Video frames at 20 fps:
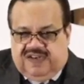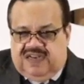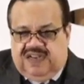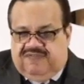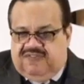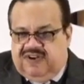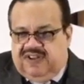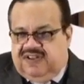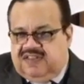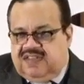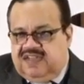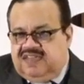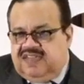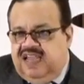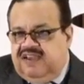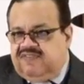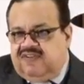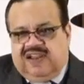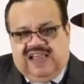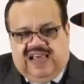never get the
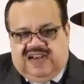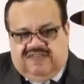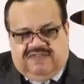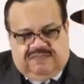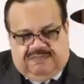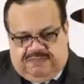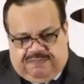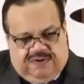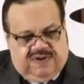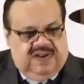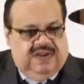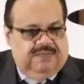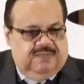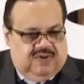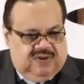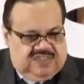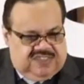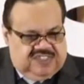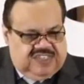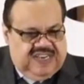devil out of him and put him
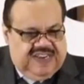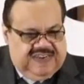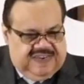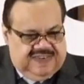on the stand.